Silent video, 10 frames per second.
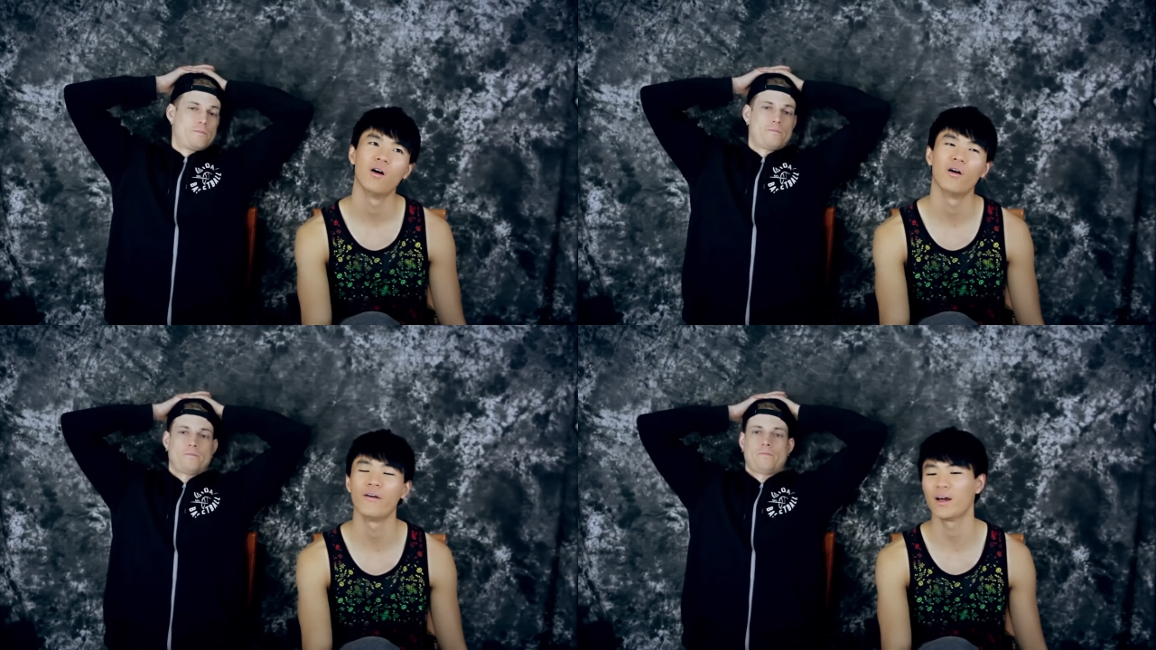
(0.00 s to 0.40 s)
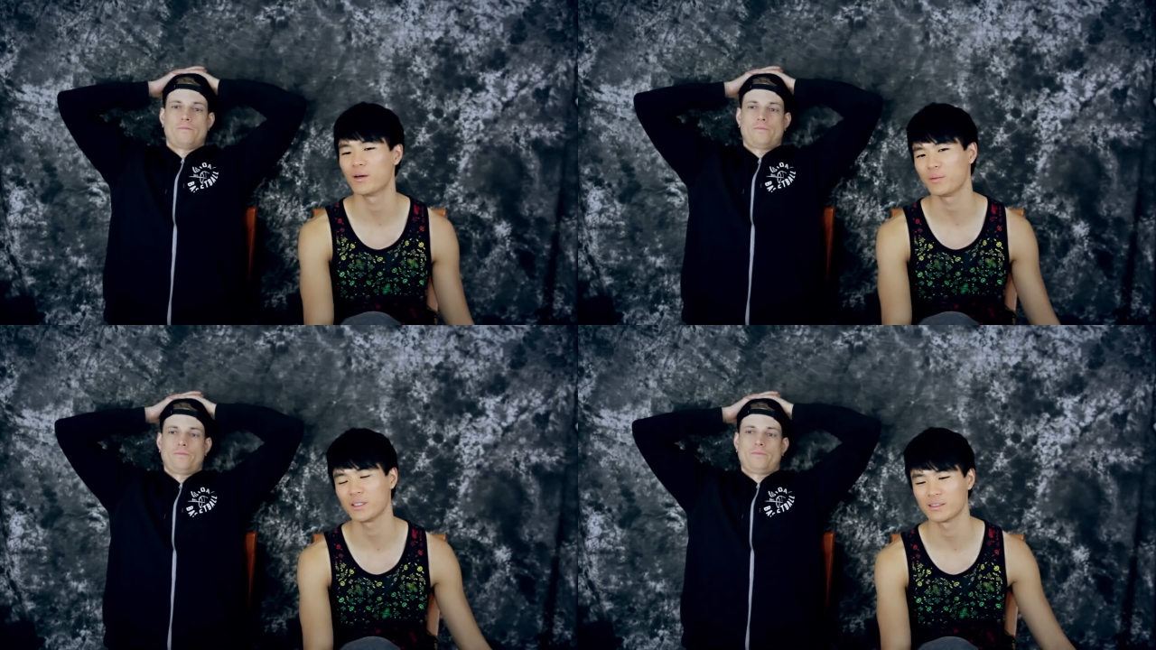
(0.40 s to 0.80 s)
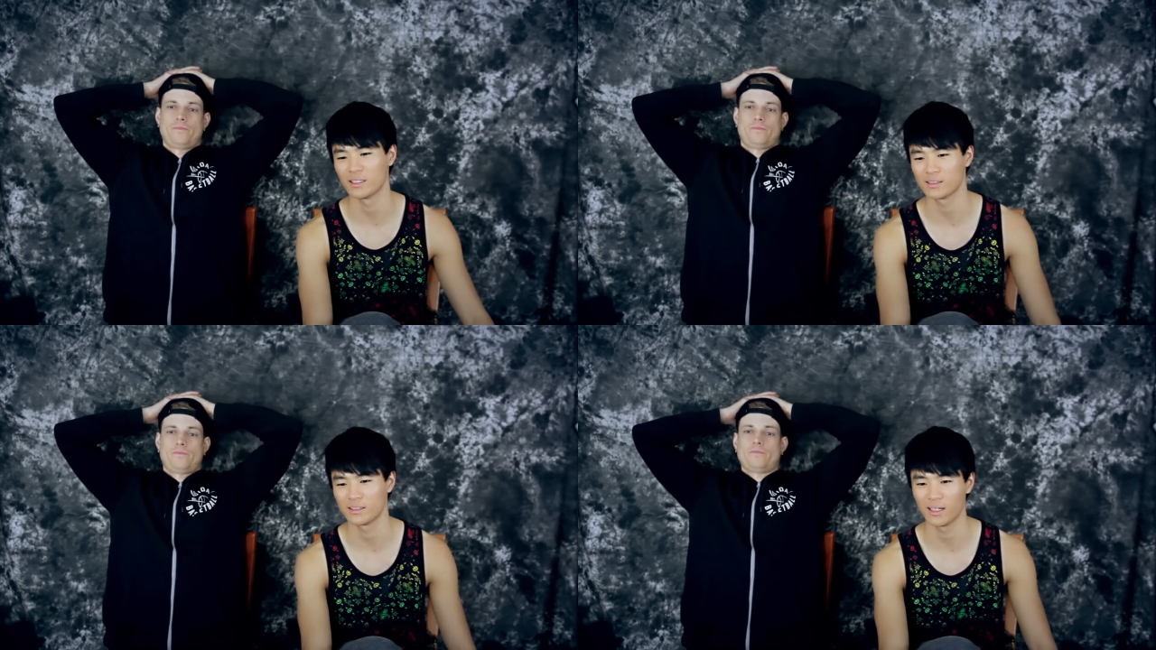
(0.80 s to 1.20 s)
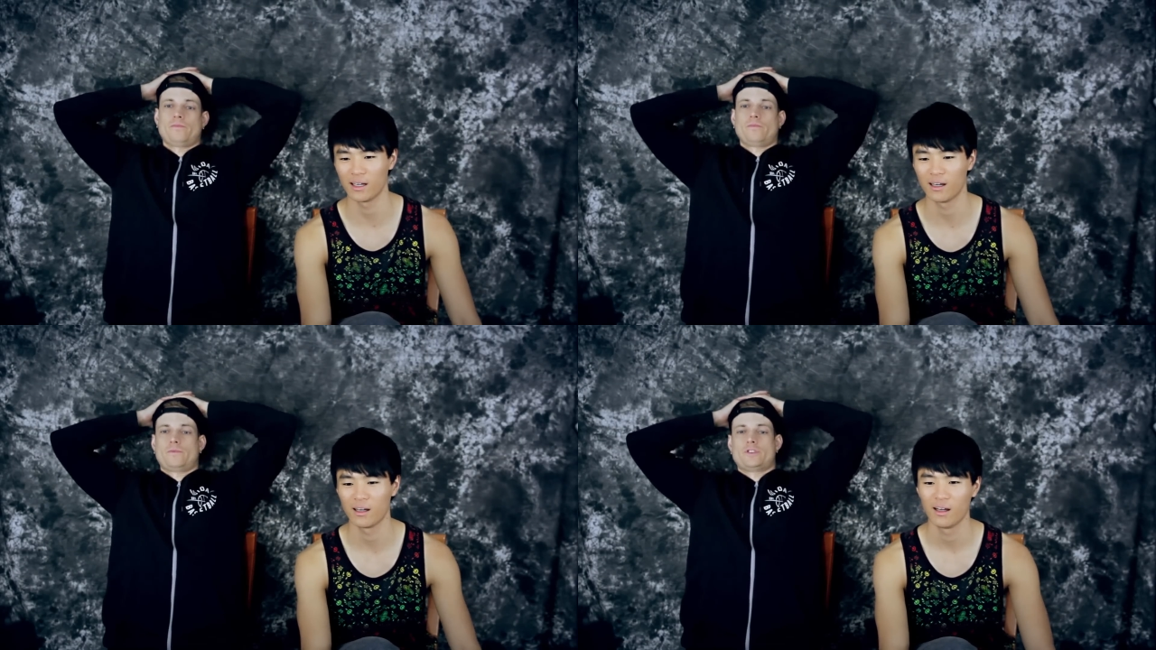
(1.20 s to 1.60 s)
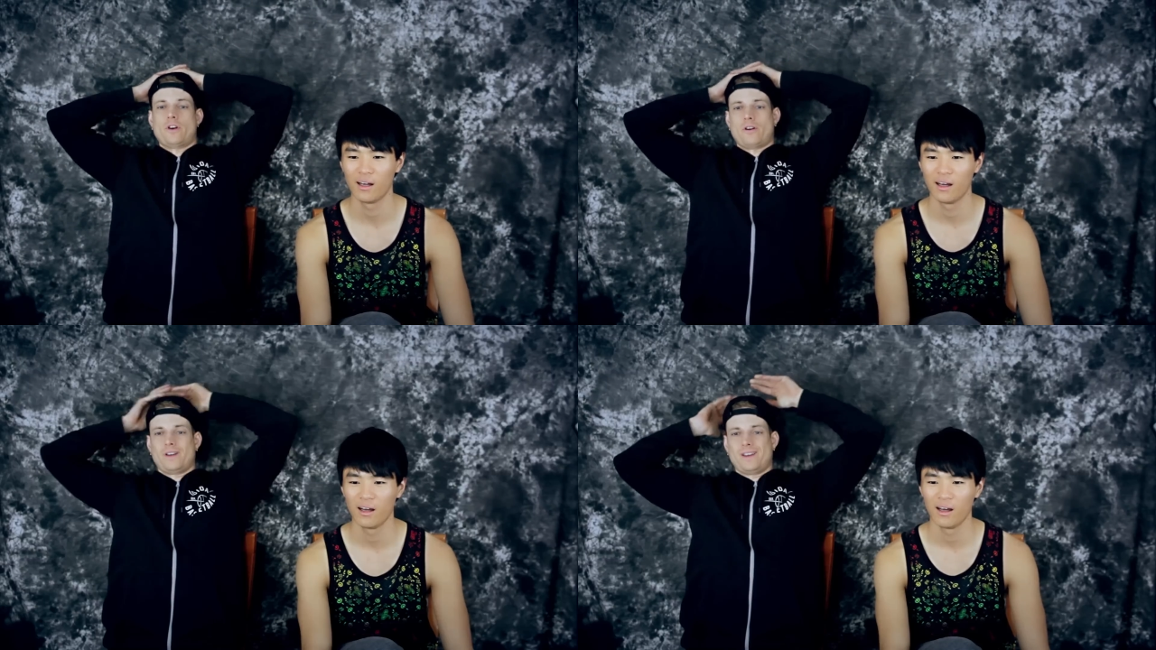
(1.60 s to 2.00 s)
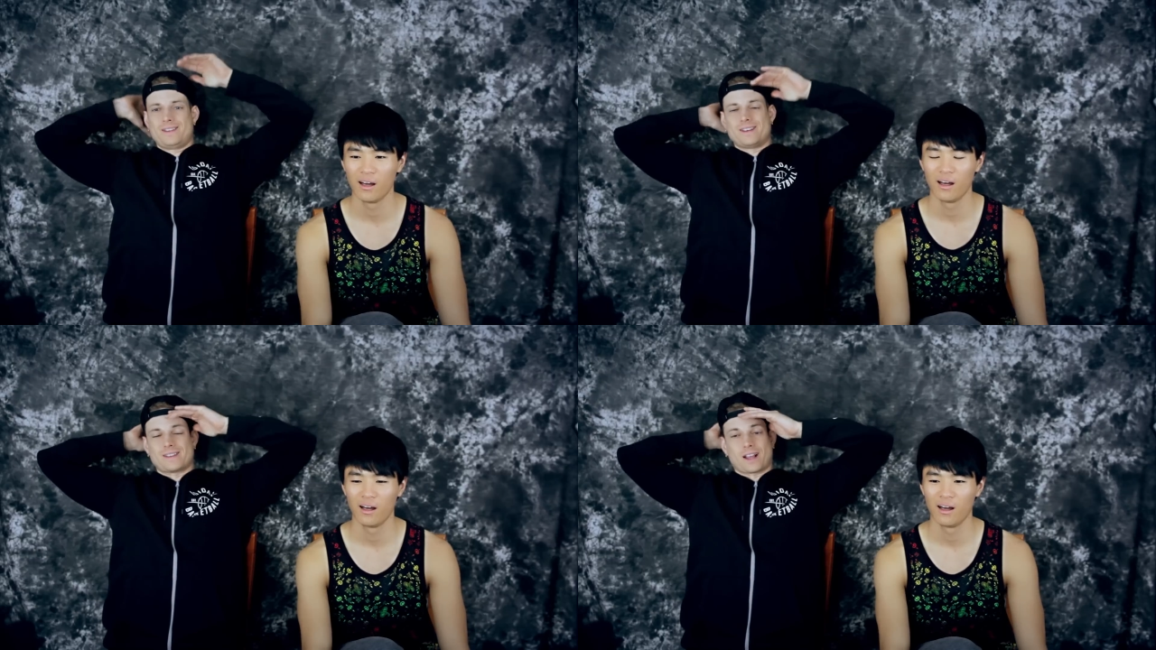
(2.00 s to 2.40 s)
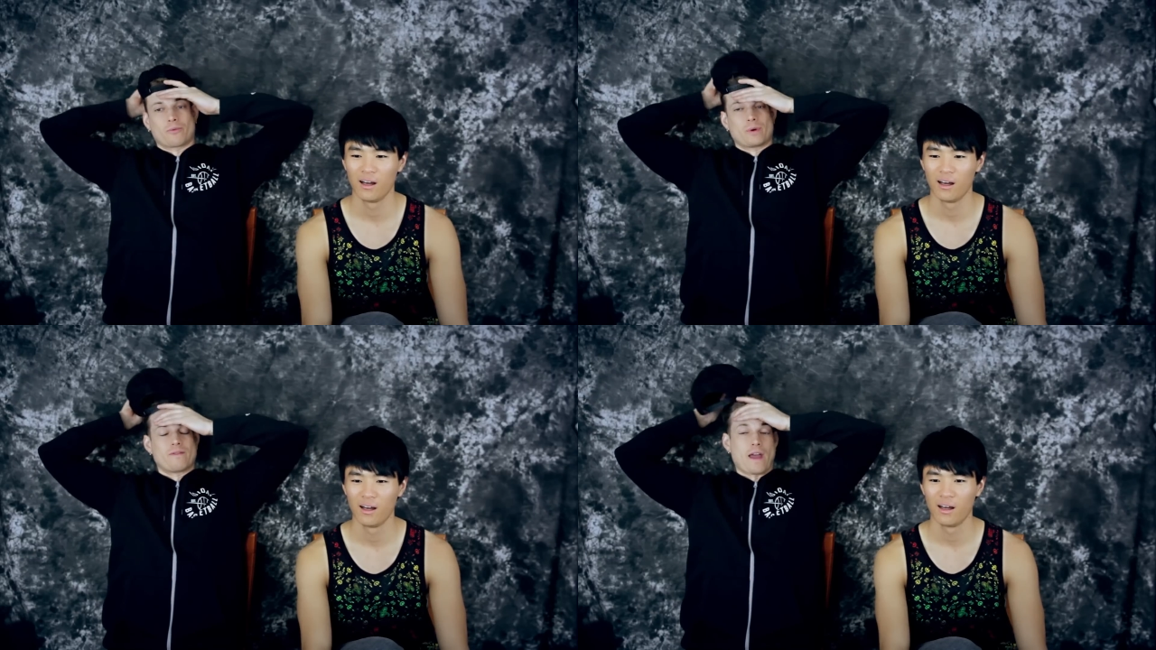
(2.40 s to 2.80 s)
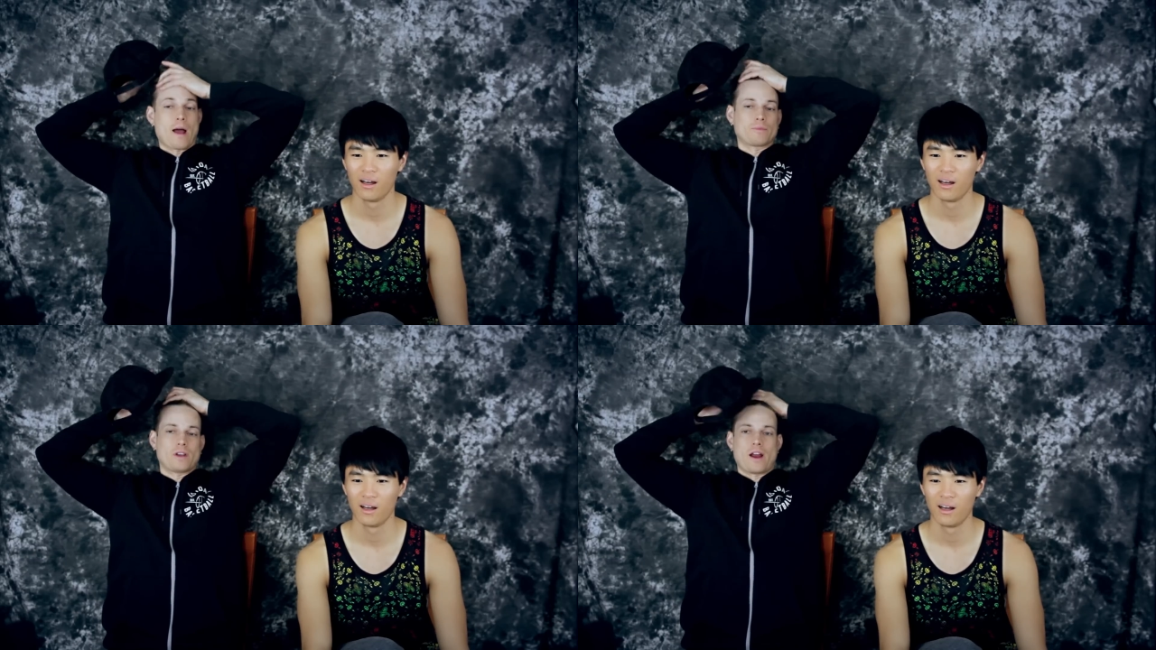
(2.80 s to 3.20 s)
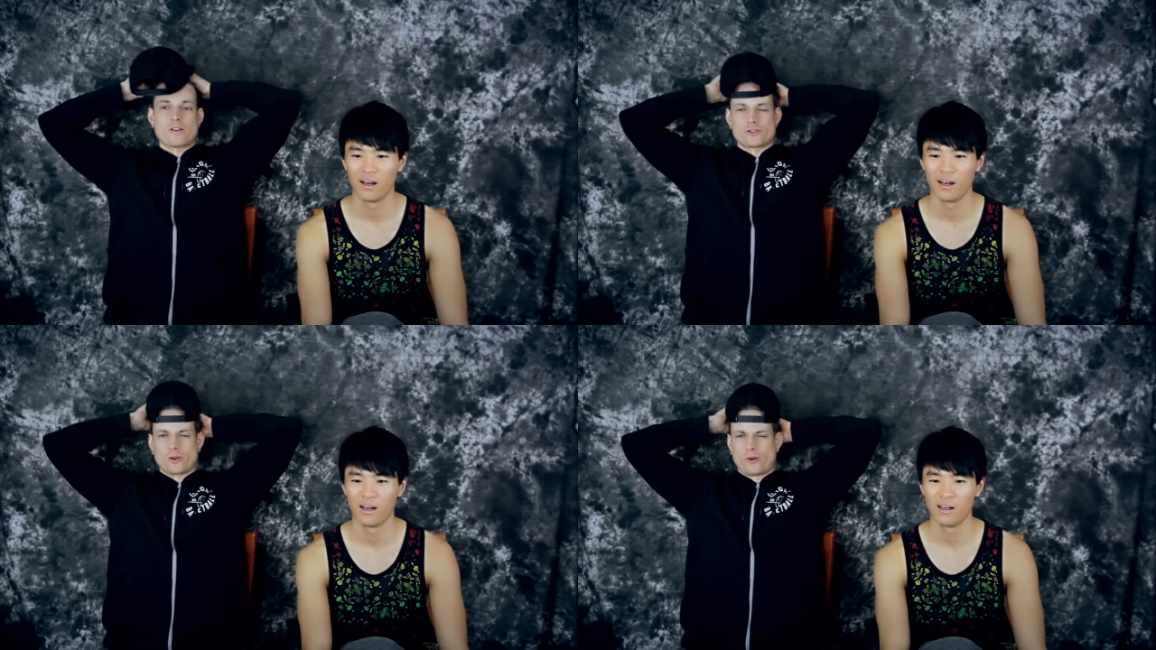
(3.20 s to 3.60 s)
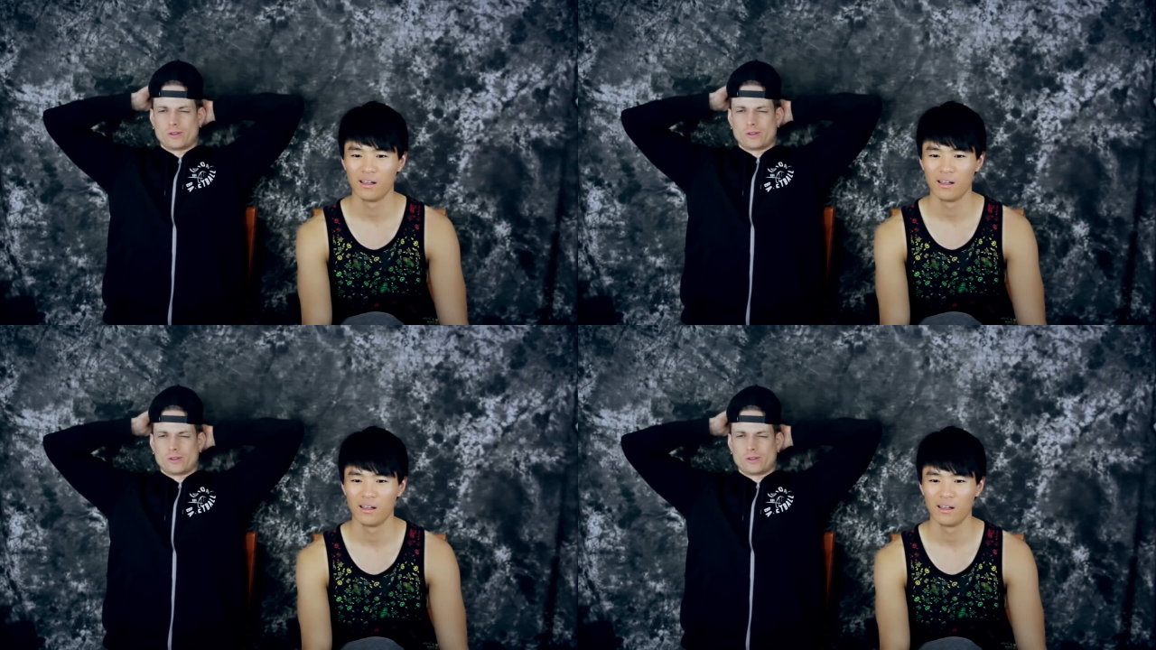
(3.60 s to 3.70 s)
Speaker 1: Oh, yeah, it makes sense, yeah. So it's just like a revamped air sole.